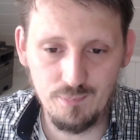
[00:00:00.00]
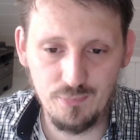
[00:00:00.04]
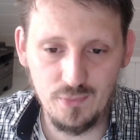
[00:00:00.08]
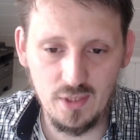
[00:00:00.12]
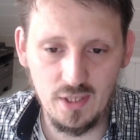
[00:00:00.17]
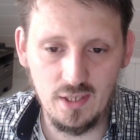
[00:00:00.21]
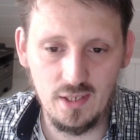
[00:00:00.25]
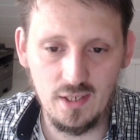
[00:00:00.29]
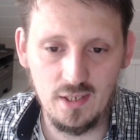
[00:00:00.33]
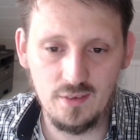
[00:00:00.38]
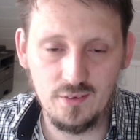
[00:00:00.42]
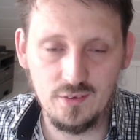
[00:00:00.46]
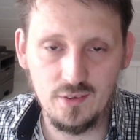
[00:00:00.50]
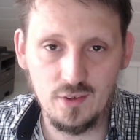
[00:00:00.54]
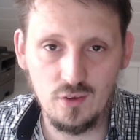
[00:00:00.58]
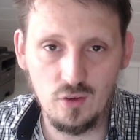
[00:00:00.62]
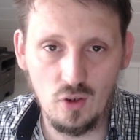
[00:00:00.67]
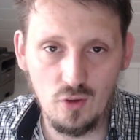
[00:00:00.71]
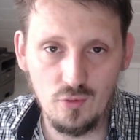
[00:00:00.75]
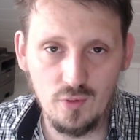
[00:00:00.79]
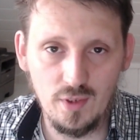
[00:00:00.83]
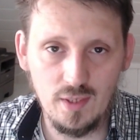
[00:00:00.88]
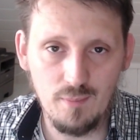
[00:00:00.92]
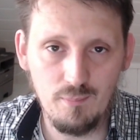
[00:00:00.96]
and it
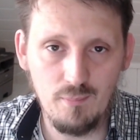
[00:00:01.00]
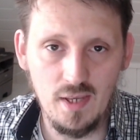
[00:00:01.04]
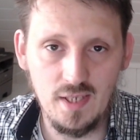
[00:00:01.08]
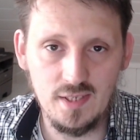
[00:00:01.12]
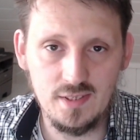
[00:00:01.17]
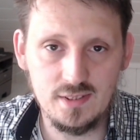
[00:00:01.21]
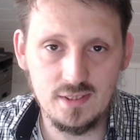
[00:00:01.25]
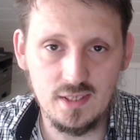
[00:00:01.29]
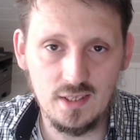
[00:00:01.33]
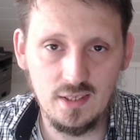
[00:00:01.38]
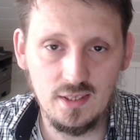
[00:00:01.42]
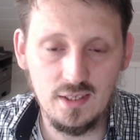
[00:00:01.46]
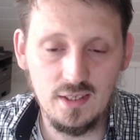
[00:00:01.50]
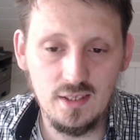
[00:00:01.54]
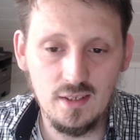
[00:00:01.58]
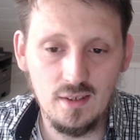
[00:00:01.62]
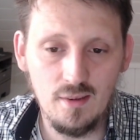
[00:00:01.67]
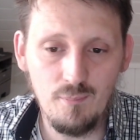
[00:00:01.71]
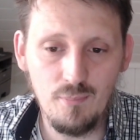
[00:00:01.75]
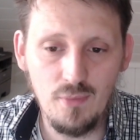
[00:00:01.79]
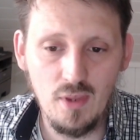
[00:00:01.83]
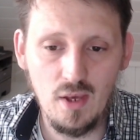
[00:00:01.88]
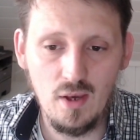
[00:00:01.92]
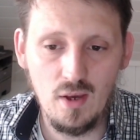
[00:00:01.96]
already makes
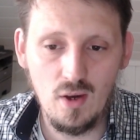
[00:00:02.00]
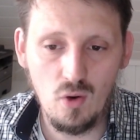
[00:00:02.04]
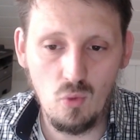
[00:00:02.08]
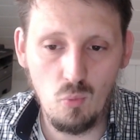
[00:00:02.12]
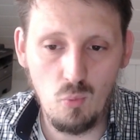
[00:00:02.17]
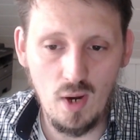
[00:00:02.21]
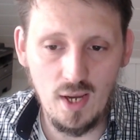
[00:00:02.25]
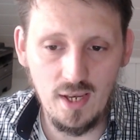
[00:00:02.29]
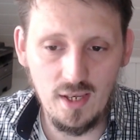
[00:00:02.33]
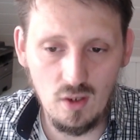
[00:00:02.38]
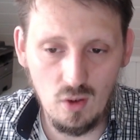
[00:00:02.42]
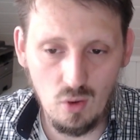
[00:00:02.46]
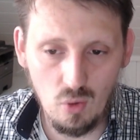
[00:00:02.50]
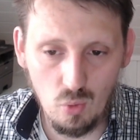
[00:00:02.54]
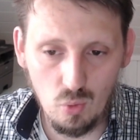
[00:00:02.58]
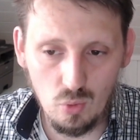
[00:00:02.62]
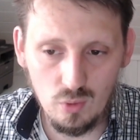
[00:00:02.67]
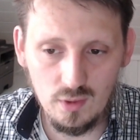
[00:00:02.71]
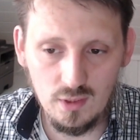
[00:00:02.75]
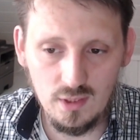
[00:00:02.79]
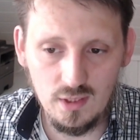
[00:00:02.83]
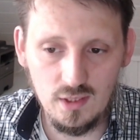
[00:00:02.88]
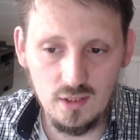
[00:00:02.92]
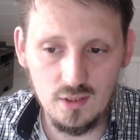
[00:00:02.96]
clear why
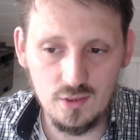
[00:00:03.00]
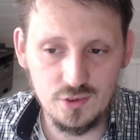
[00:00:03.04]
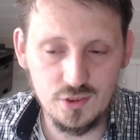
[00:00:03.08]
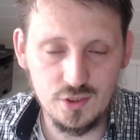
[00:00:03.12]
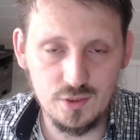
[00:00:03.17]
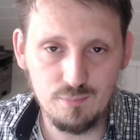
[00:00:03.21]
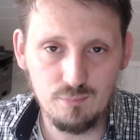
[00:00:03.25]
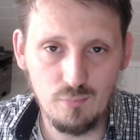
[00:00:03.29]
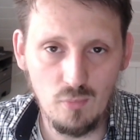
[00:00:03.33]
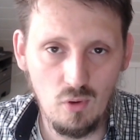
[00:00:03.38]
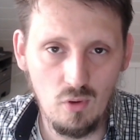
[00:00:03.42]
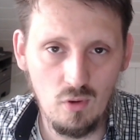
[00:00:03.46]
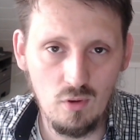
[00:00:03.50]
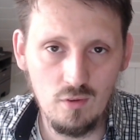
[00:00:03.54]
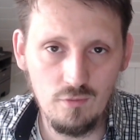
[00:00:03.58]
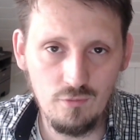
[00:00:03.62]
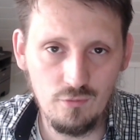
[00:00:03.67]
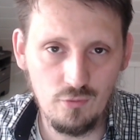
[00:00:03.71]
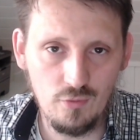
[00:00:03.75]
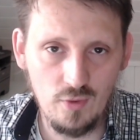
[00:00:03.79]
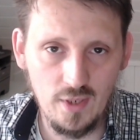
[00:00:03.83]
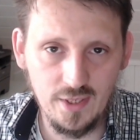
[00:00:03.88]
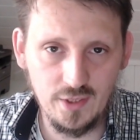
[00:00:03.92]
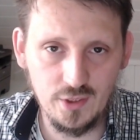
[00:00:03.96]
only a small
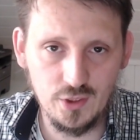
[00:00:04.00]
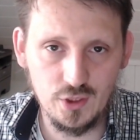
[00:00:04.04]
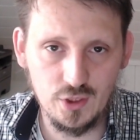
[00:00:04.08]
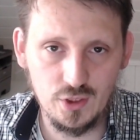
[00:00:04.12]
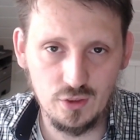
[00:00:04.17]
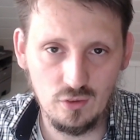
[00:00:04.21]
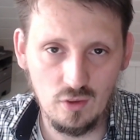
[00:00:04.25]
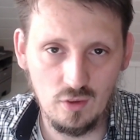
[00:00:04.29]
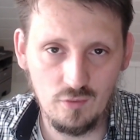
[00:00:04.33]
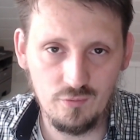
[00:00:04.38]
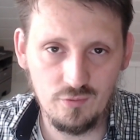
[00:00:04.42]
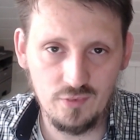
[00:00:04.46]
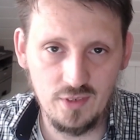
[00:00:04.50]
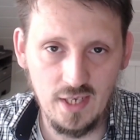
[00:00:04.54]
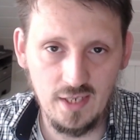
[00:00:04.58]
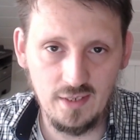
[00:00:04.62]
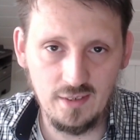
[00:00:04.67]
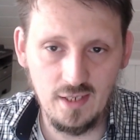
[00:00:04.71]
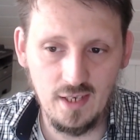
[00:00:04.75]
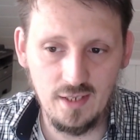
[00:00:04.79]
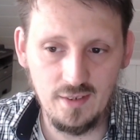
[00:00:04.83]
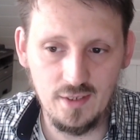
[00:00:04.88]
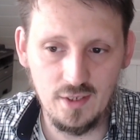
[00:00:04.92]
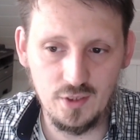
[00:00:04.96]
fraction of
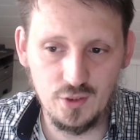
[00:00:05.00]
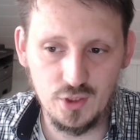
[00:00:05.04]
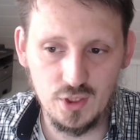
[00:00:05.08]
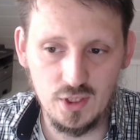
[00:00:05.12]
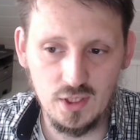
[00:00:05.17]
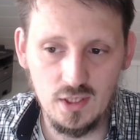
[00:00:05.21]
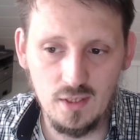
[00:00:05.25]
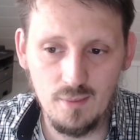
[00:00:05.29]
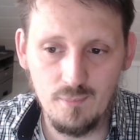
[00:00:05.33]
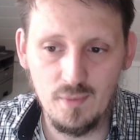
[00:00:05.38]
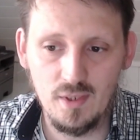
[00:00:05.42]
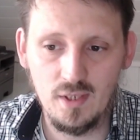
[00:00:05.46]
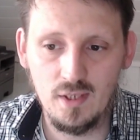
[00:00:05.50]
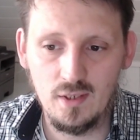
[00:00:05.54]
that energy,